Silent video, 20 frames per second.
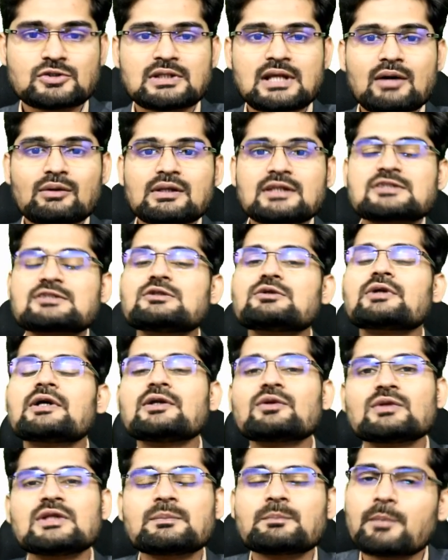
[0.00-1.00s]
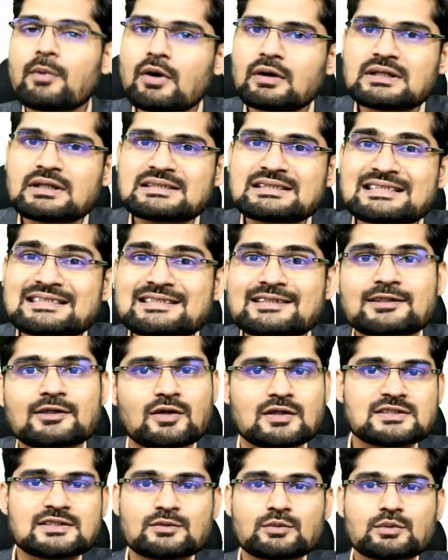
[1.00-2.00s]
now let's look into the policies
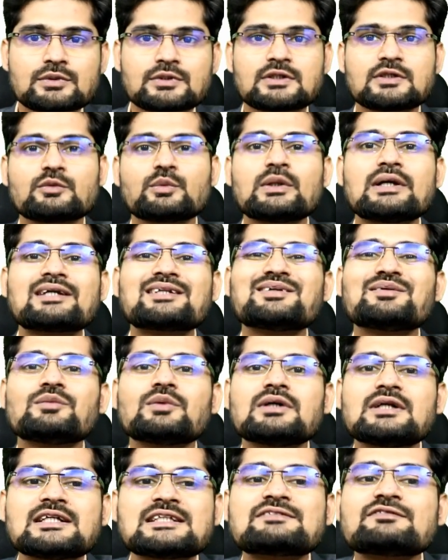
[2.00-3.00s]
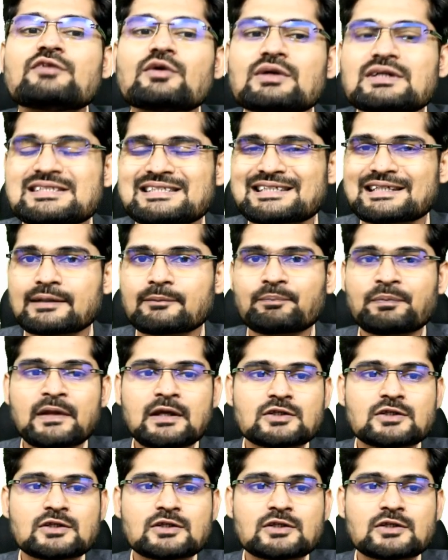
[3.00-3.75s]
across the world, where the world is focusing.